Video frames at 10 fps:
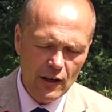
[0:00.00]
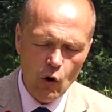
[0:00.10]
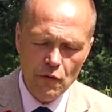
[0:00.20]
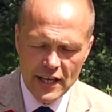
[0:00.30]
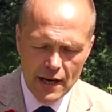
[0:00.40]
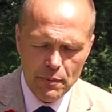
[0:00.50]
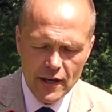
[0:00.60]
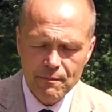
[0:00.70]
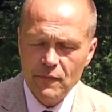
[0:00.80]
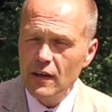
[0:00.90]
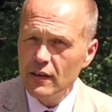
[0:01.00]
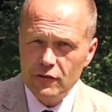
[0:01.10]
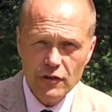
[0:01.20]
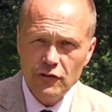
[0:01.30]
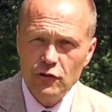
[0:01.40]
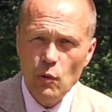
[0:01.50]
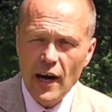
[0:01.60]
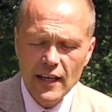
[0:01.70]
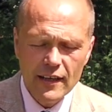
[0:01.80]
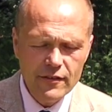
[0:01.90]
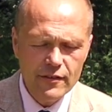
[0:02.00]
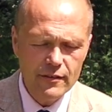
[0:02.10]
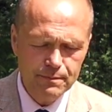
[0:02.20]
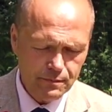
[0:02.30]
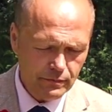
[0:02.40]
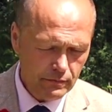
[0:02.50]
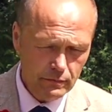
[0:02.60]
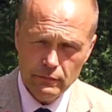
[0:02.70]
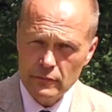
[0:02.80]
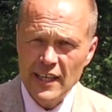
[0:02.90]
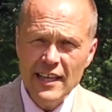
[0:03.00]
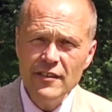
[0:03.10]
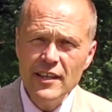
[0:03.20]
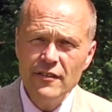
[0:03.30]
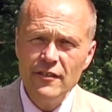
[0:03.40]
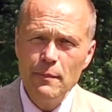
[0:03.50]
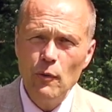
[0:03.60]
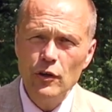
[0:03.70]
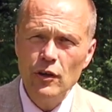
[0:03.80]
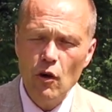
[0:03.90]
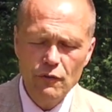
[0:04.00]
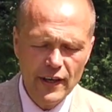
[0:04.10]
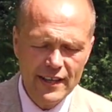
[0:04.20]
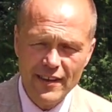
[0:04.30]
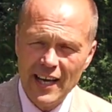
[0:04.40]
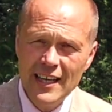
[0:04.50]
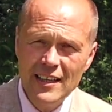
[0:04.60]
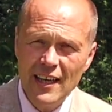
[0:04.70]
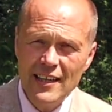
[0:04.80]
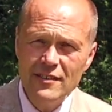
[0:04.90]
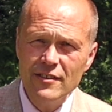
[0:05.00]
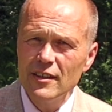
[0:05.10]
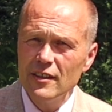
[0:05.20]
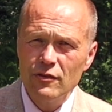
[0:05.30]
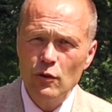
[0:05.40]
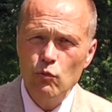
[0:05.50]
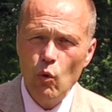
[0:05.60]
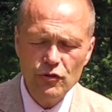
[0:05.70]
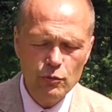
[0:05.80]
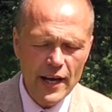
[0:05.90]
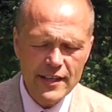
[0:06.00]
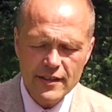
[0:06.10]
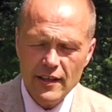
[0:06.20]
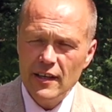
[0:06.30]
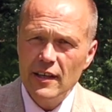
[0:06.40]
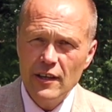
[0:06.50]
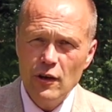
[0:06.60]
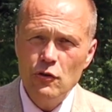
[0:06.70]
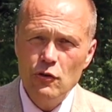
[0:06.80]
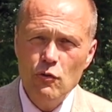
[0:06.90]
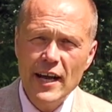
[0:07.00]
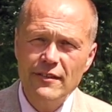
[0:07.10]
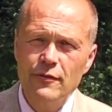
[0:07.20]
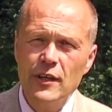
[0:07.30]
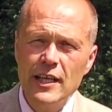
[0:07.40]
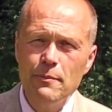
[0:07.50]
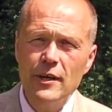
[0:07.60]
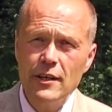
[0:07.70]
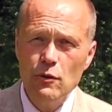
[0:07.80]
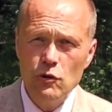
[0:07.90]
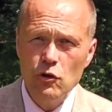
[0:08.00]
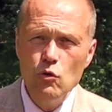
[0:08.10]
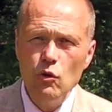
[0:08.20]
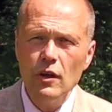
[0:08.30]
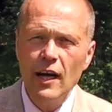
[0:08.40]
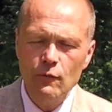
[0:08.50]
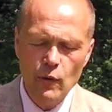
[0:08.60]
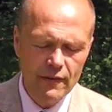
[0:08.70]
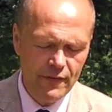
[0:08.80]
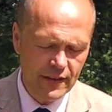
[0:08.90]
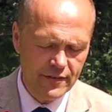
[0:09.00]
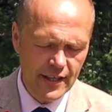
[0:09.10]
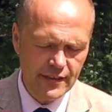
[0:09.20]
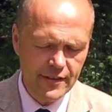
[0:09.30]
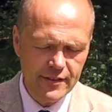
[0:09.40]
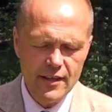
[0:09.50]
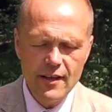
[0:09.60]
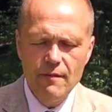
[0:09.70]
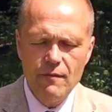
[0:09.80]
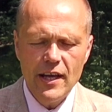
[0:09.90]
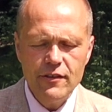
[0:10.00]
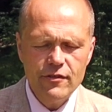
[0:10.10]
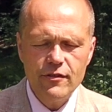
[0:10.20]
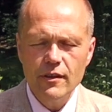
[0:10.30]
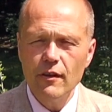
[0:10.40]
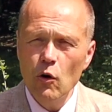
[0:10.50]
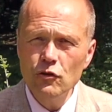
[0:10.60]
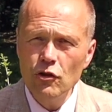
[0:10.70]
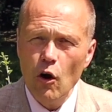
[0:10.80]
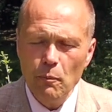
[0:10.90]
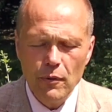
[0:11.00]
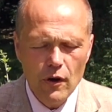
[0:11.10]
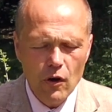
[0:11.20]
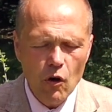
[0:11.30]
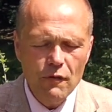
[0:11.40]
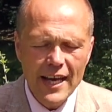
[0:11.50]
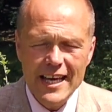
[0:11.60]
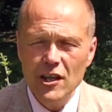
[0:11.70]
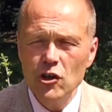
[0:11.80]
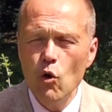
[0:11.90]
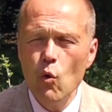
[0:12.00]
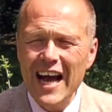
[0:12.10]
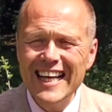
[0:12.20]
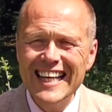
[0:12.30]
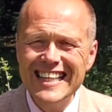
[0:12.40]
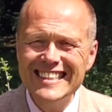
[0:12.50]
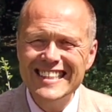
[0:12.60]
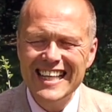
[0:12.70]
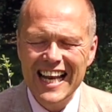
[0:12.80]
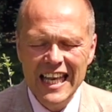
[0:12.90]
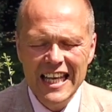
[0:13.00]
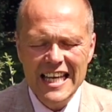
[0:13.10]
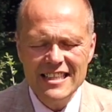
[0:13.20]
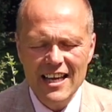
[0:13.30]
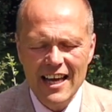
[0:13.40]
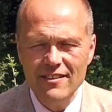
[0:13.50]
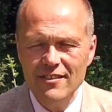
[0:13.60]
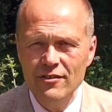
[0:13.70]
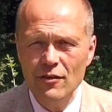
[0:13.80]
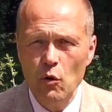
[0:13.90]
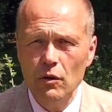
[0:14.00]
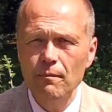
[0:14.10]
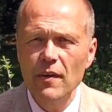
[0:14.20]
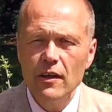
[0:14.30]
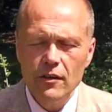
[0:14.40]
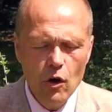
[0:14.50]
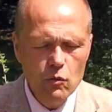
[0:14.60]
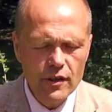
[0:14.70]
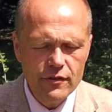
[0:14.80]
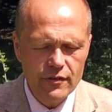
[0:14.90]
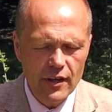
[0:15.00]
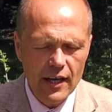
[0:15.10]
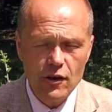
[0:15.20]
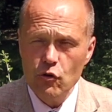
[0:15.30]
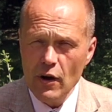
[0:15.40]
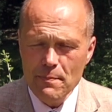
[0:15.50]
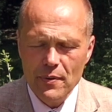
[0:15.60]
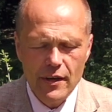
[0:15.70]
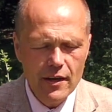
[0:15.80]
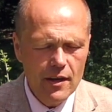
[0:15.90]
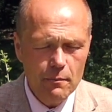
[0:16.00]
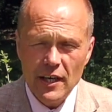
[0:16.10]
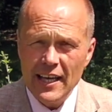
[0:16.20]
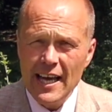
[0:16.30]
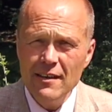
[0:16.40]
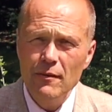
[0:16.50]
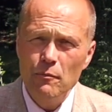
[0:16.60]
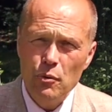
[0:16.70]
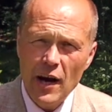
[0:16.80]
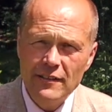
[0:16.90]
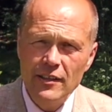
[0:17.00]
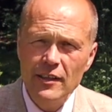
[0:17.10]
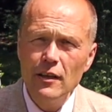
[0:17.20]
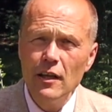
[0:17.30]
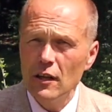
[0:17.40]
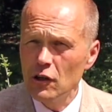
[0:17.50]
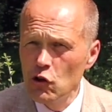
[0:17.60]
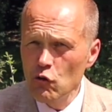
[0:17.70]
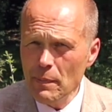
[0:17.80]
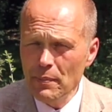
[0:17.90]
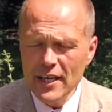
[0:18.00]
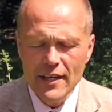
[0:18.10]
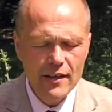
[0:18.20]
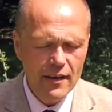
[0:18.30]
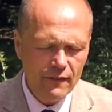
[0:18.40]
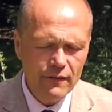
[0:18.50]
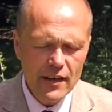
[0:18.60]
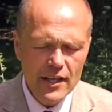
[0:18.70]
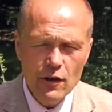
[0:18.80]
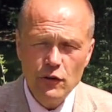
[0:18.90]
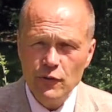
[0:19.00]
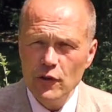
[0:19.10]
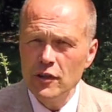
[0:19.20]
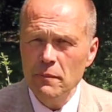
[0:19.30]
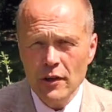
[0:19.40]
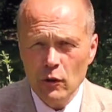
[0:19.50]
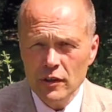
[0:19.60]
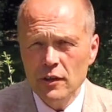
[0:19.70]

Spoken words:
on the upper, just two eyelets, easy to slip on and off. It's unlined, so raw suede, you know, great for keeping you cool and well ventilated. It's on top of a coagulated latex sole, known as crepe, but again, practical, grippy, very useful. You can be on